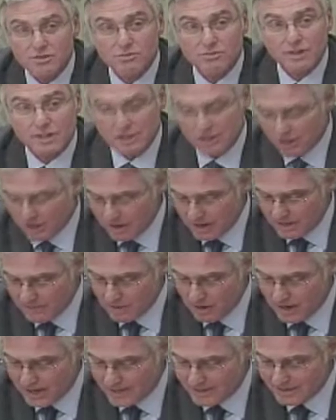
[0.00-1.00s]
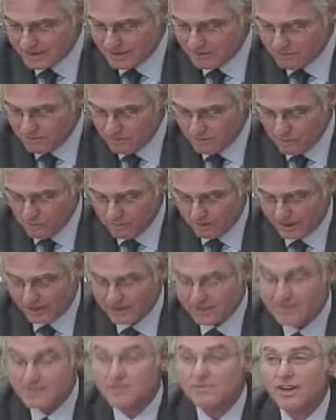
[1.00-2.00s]
has played a significant role in
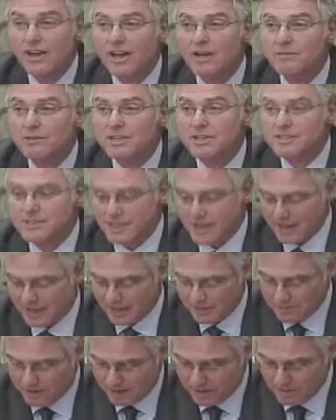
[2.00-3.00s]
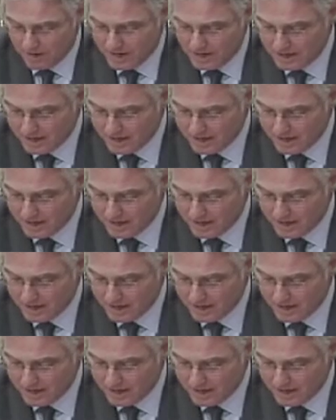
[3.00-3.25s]
consultations with various Quebec